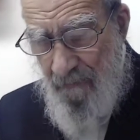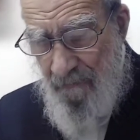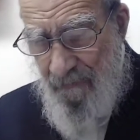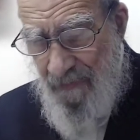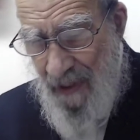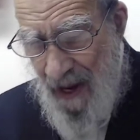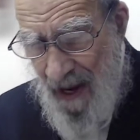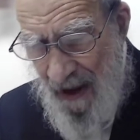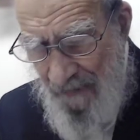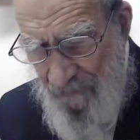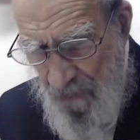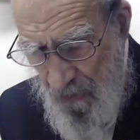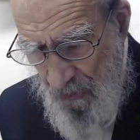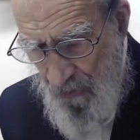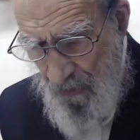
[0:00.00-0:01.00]

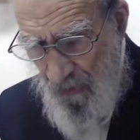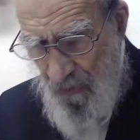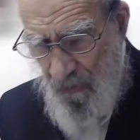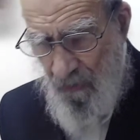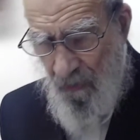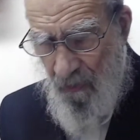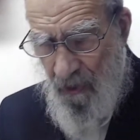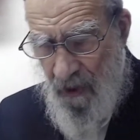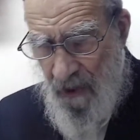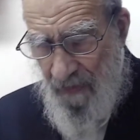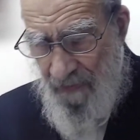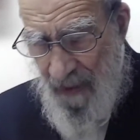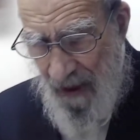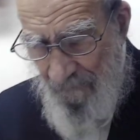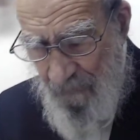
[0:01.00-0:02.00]
Davko.
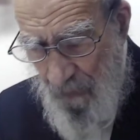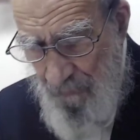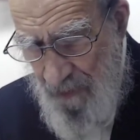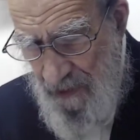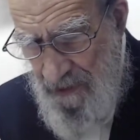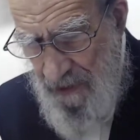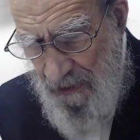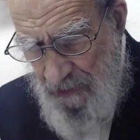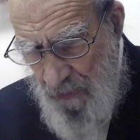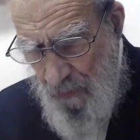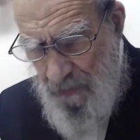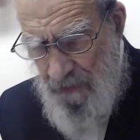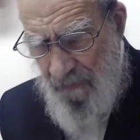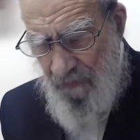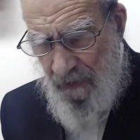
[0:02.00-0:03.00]
Davko means
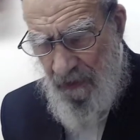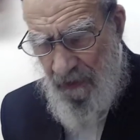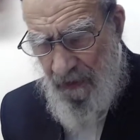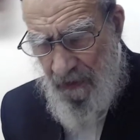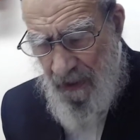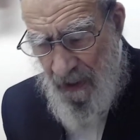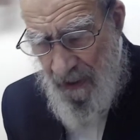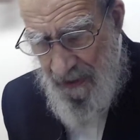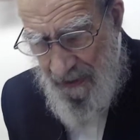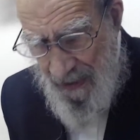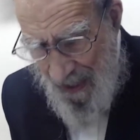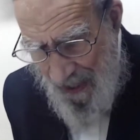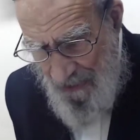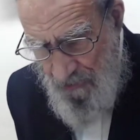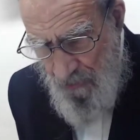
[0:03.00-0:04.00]
exclusively. He
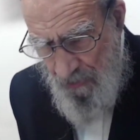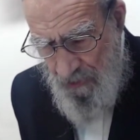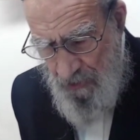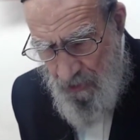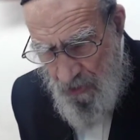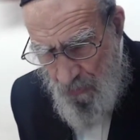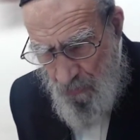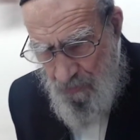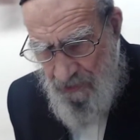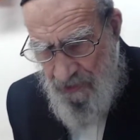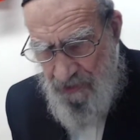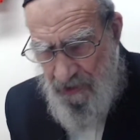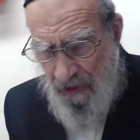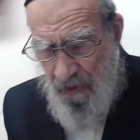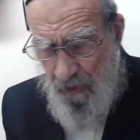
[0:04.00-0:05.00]
actually
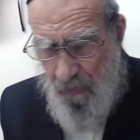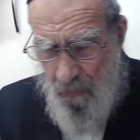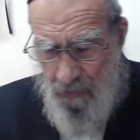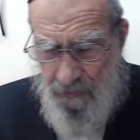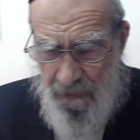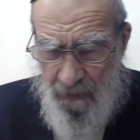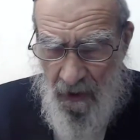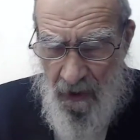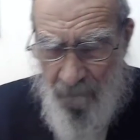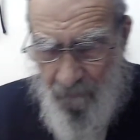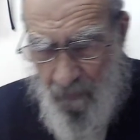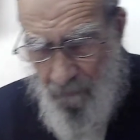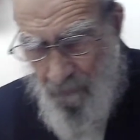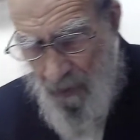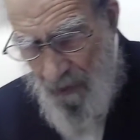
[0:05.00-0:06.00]
chooses Elokus
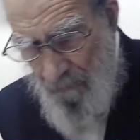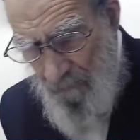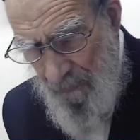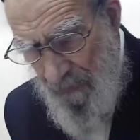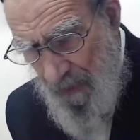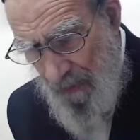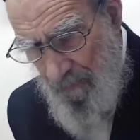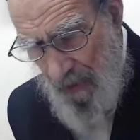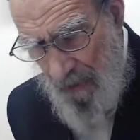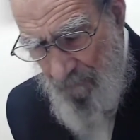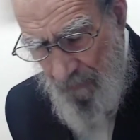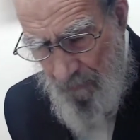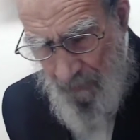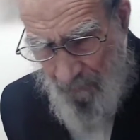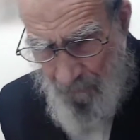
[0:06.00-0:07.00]
from, um, um, um
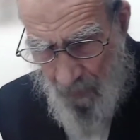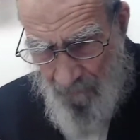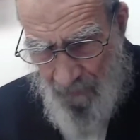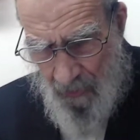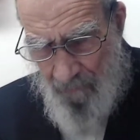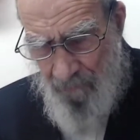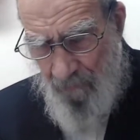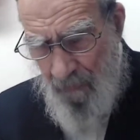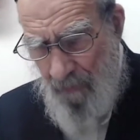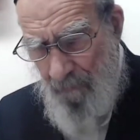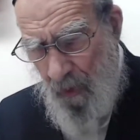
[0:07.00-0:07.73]
from above, um, from